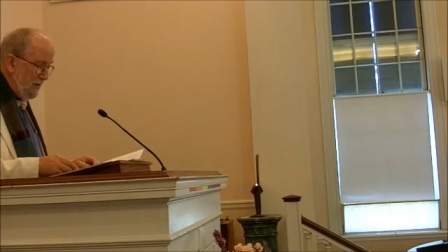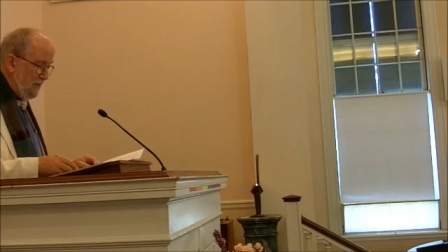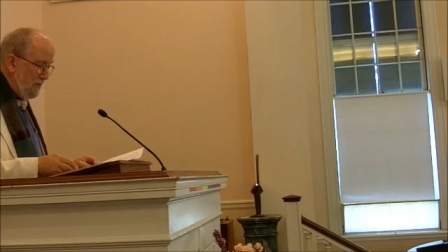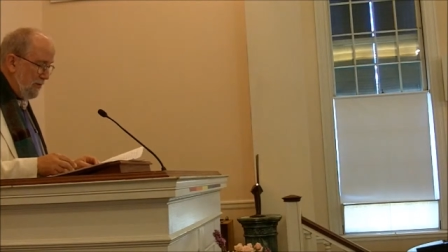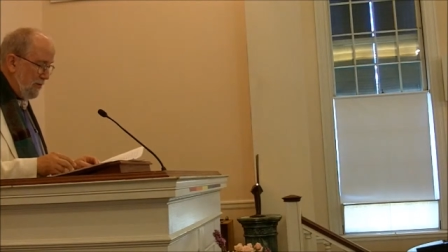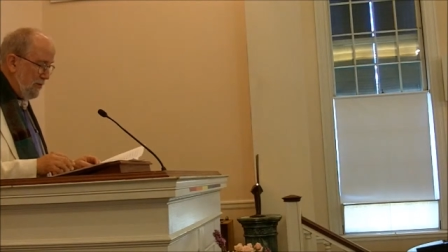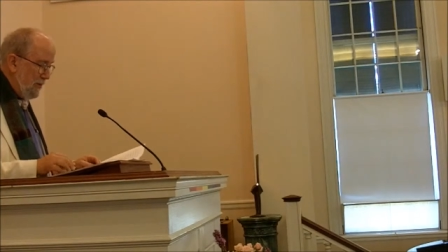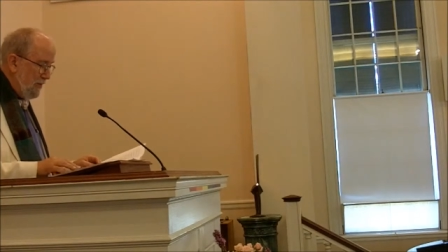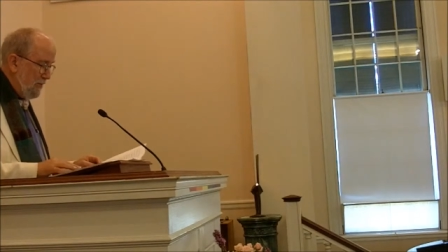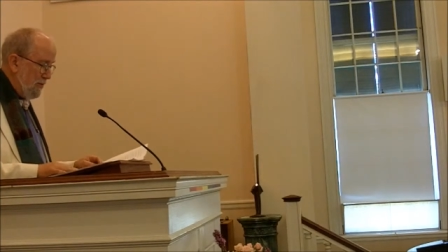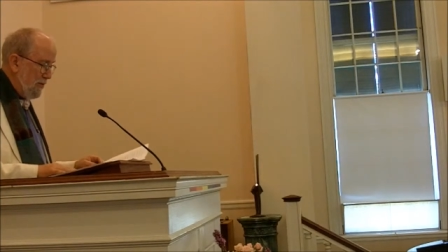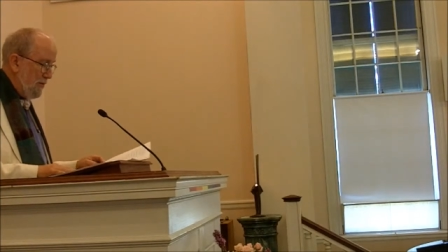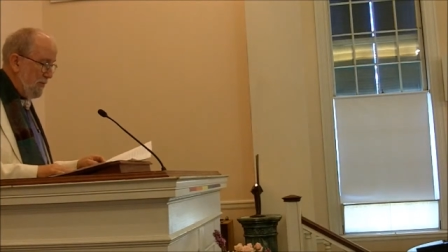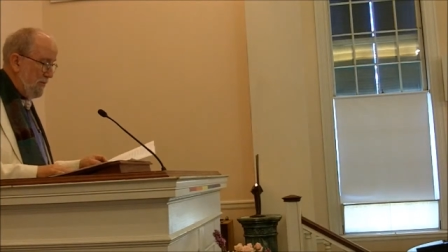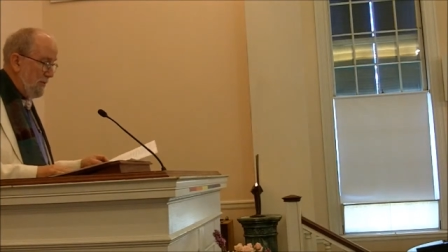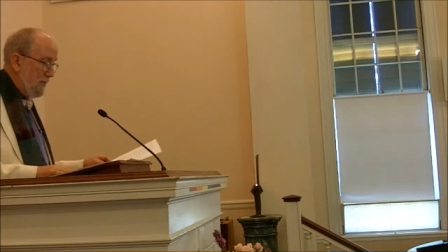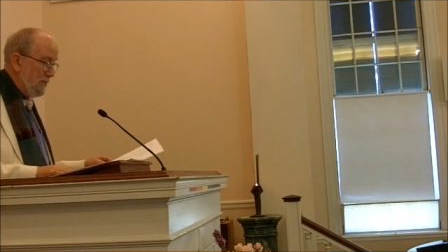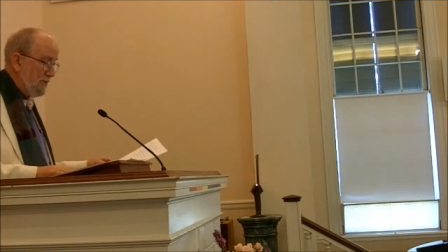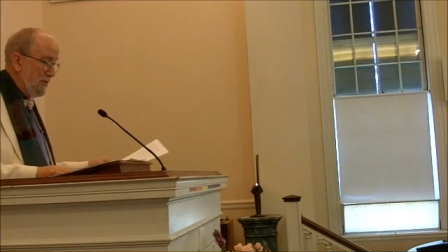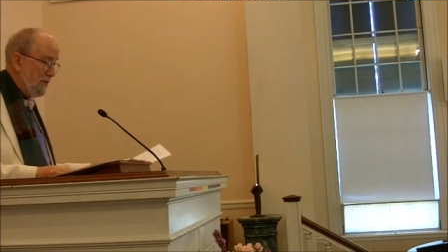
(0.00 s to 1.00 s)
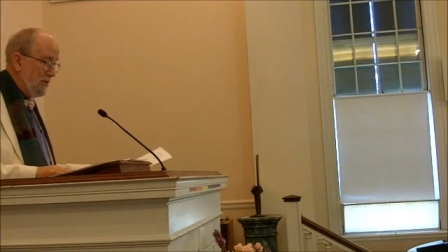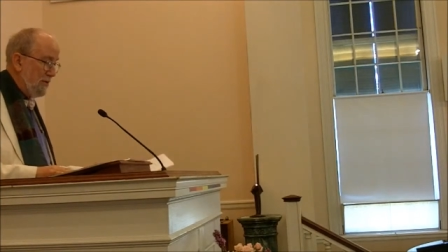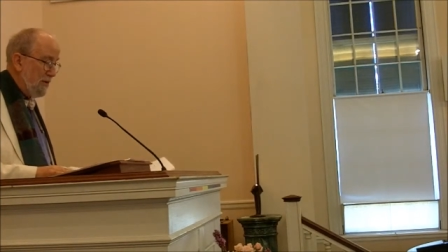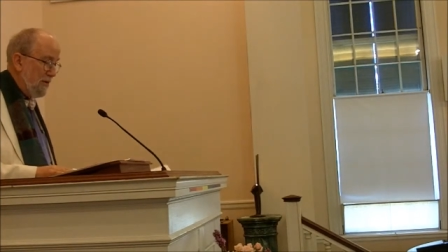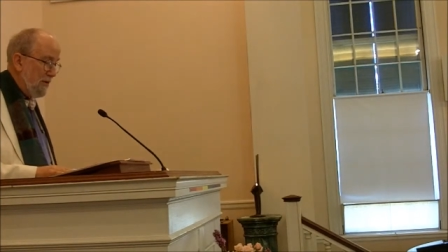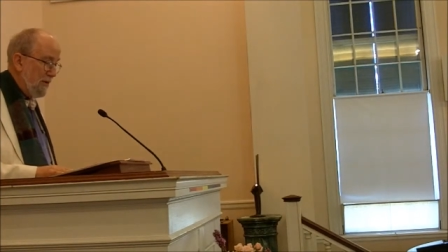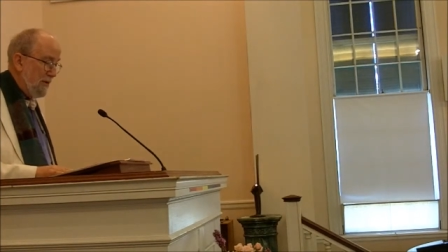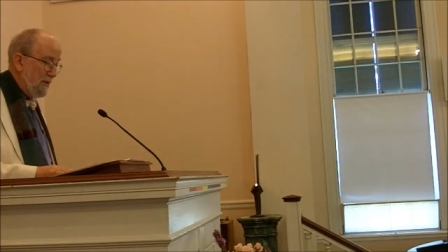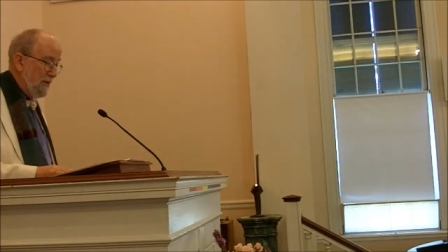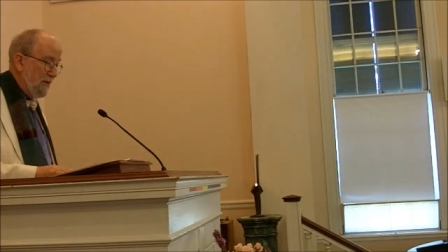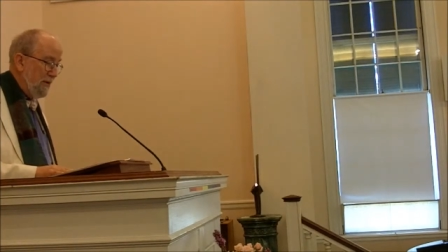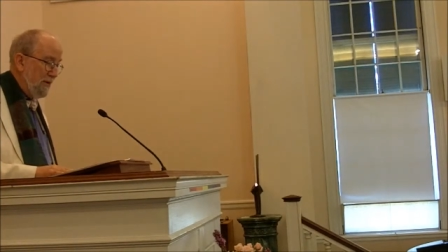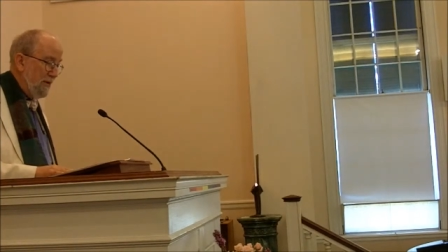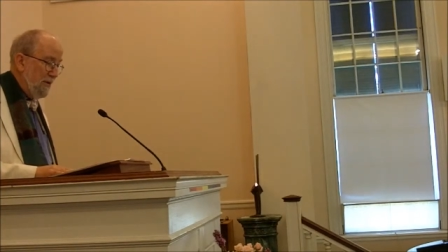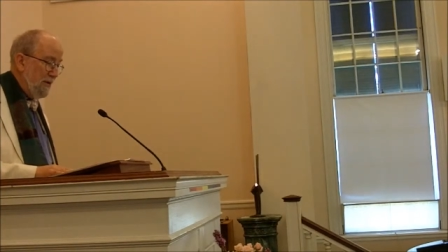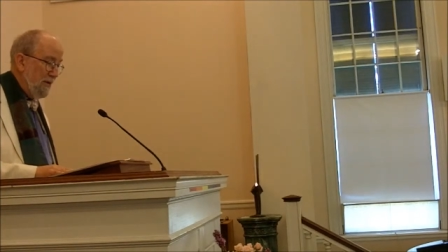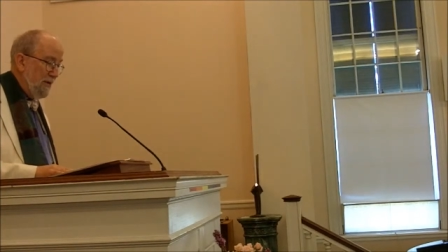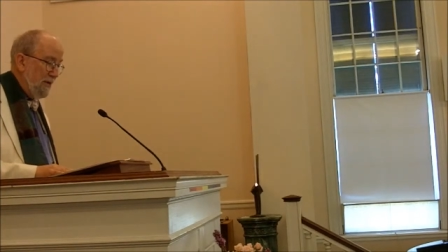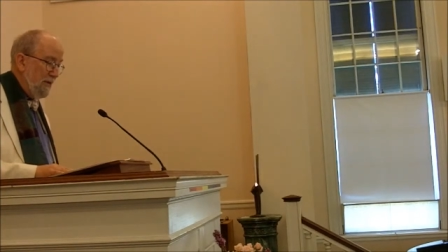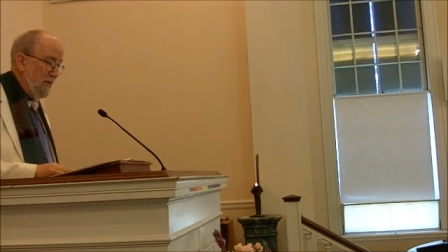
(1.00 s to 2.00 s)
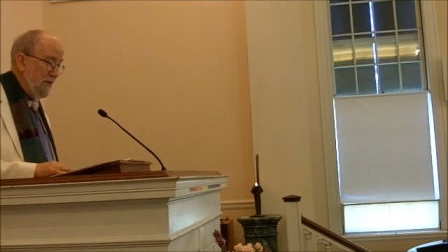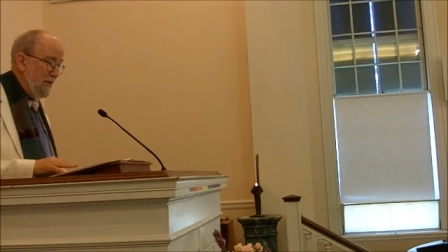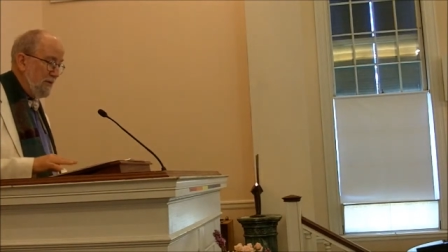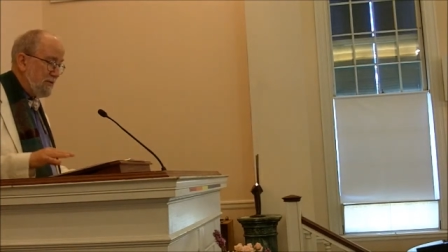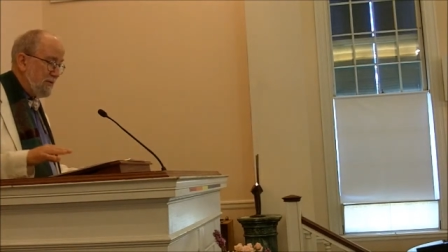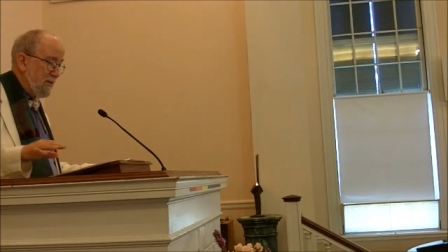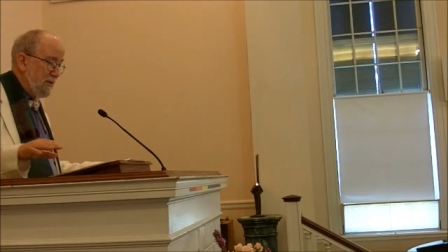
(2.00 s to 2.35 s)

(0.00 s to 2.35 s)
More and more people are learning that